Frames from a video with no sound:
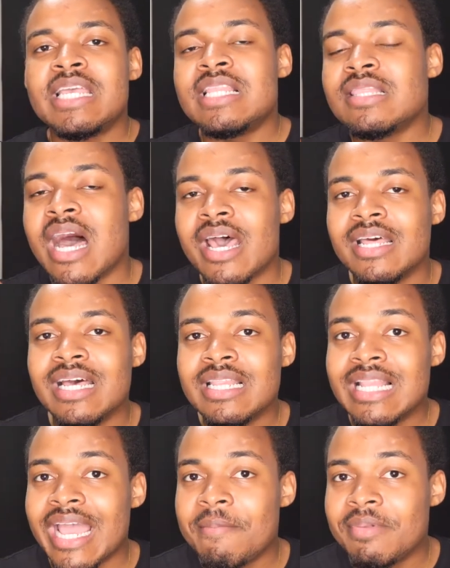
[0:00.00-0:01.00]
A lot of
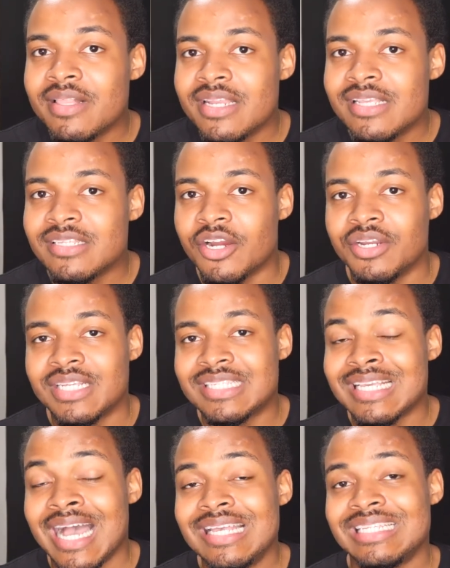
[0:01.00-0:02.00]
liabilities are
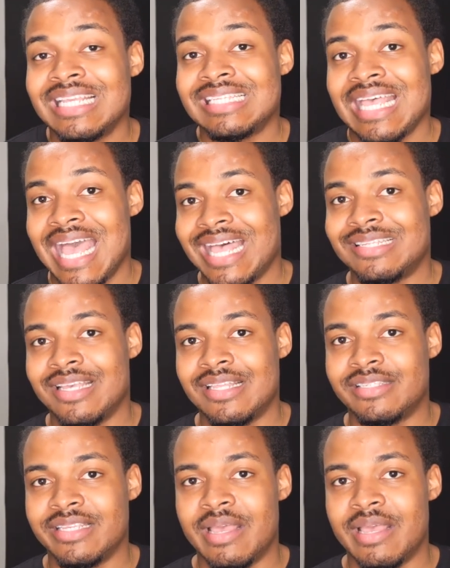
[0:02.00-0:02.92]
disguised as assets.